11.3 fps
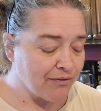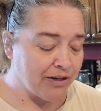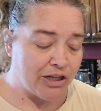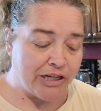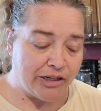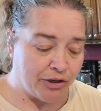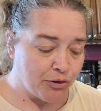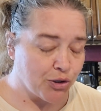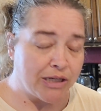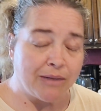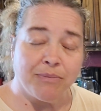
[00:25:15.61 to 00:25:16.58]
very
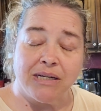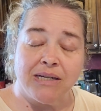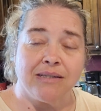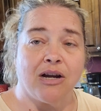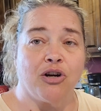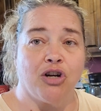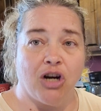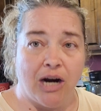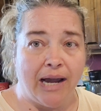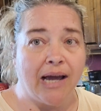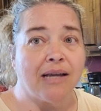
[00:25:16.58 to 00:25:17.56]
nutrient because our
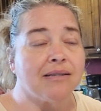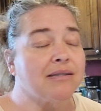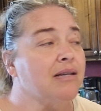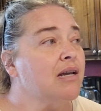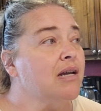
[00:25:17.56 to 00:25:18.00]
grass